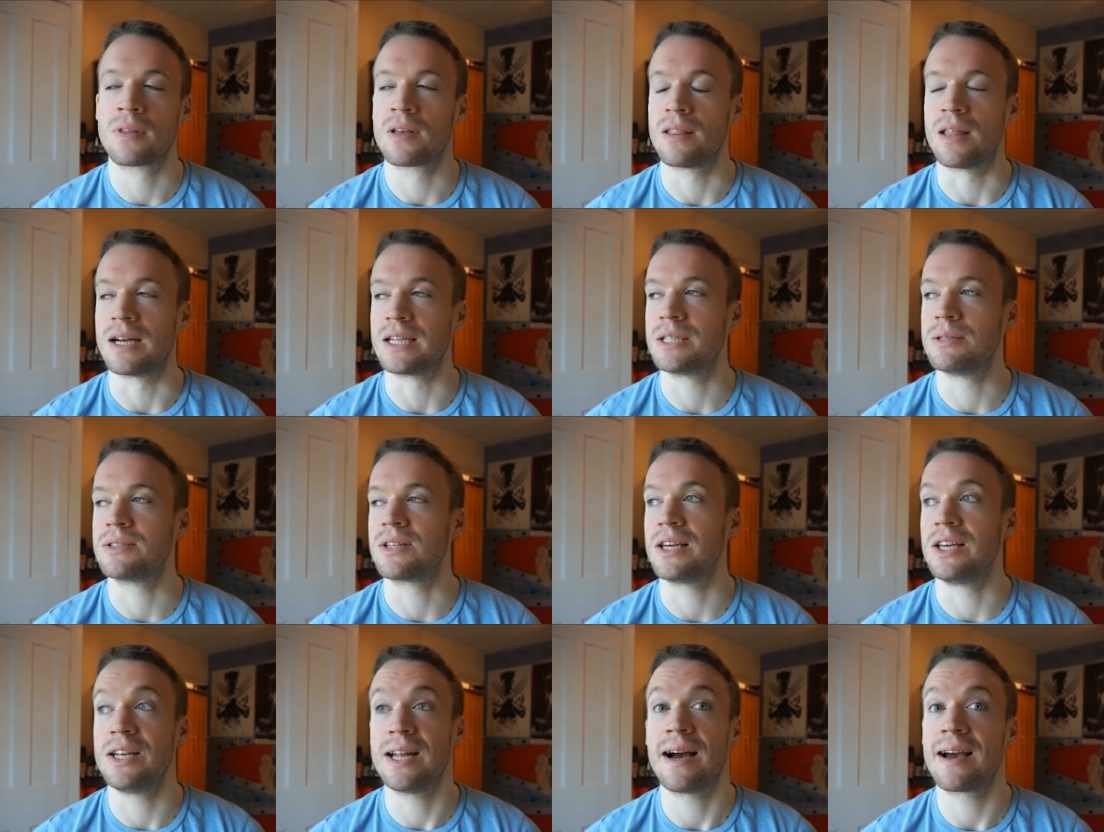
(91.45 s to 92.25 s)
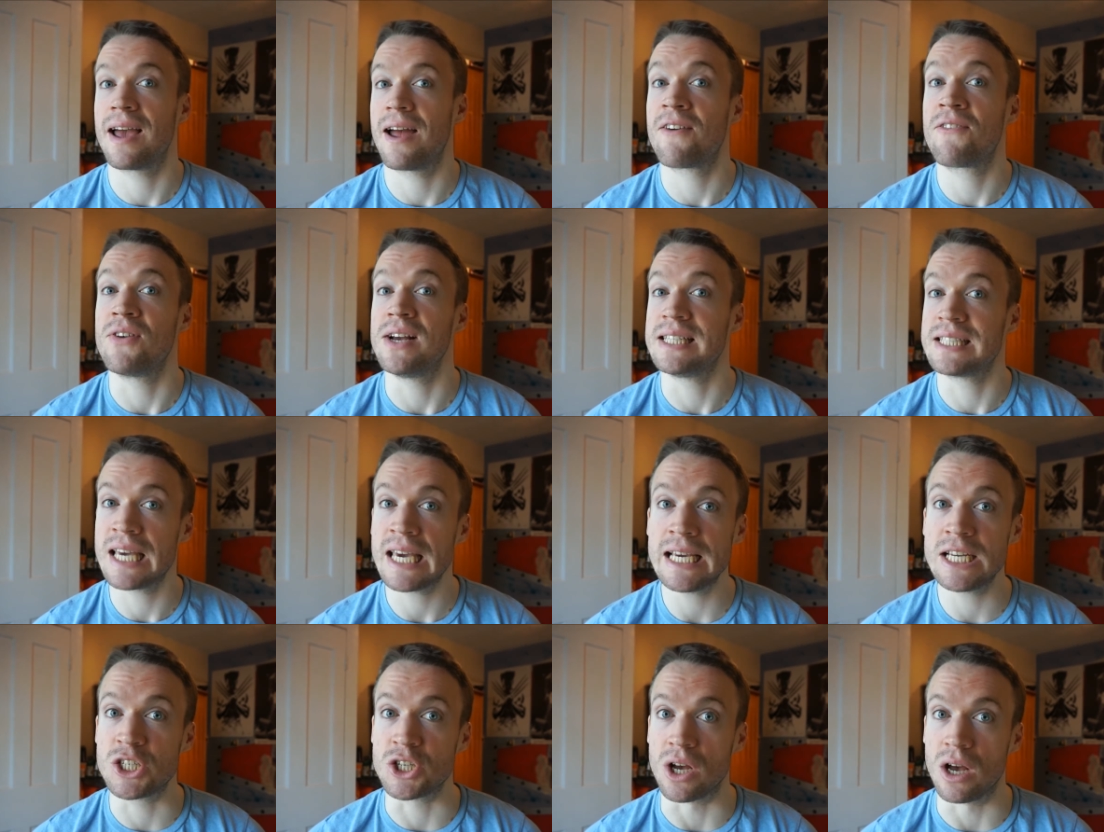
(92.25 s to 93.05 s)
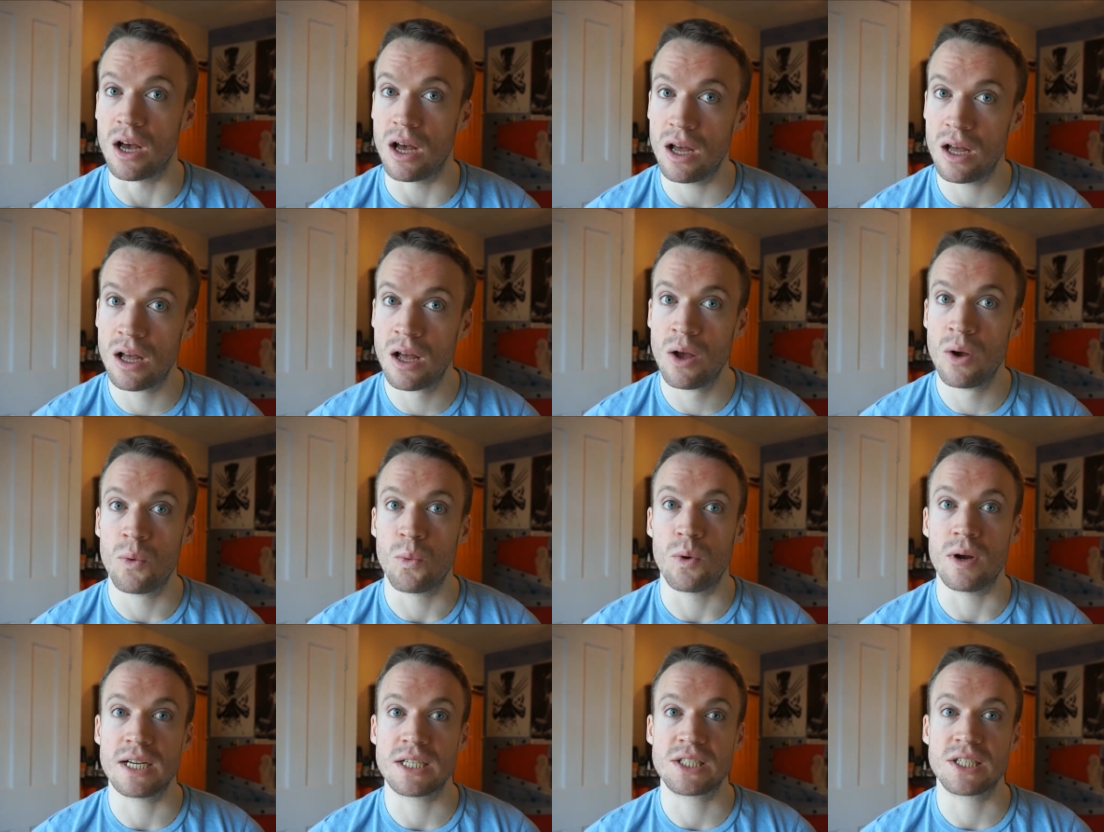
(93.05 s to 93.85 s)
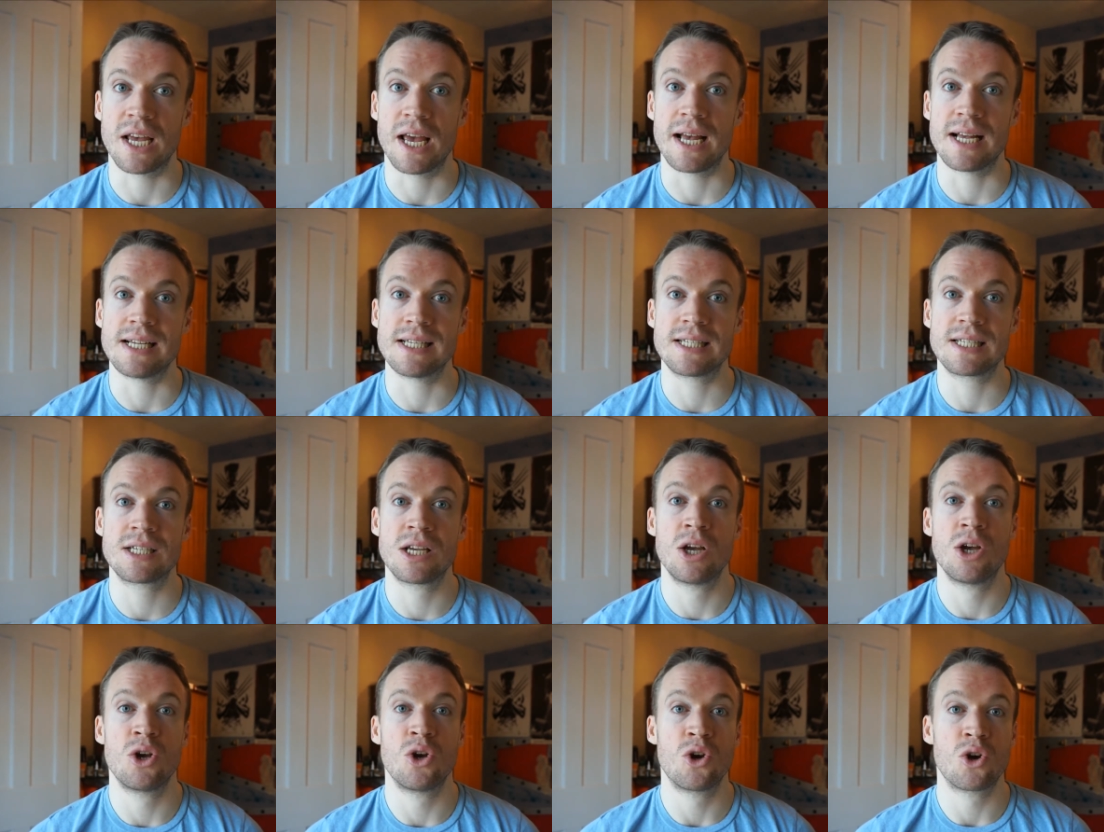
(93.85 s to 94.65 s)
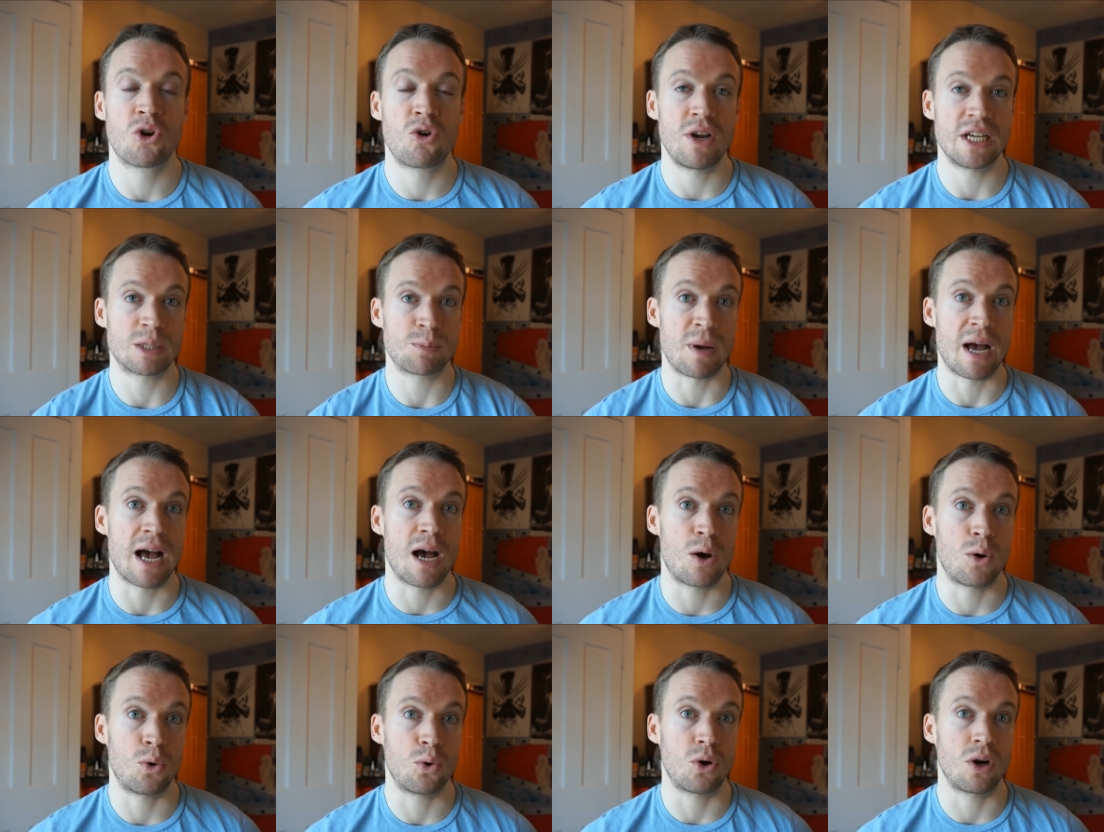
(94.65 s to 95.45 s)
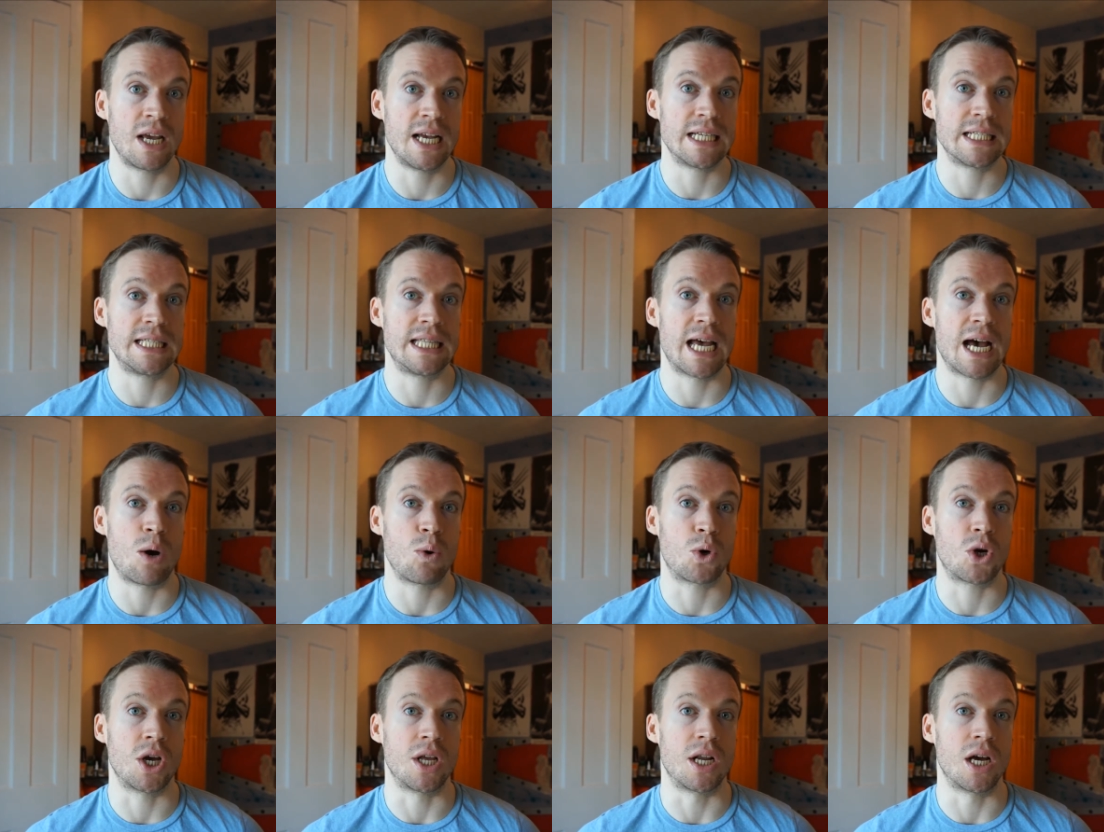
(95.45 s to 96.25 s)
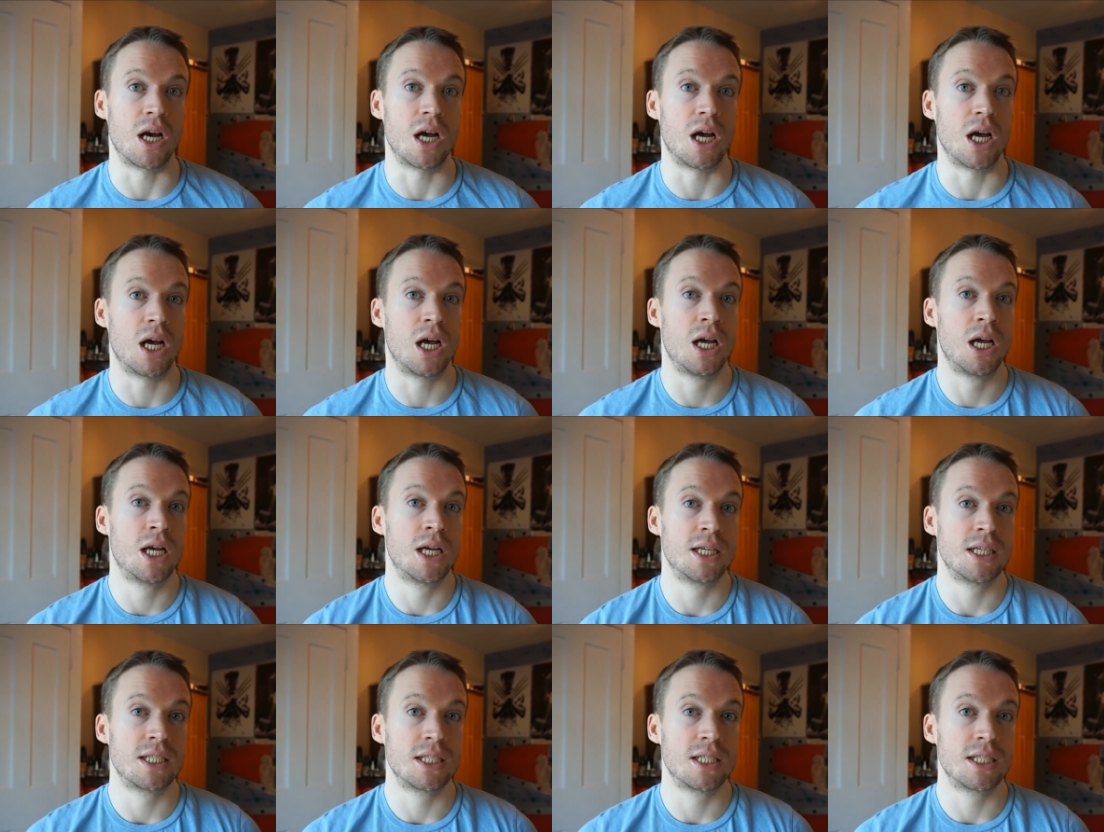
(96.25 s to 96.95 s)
No, she was like, you now get a free t-shirt which says, Chris Powell is now gonna,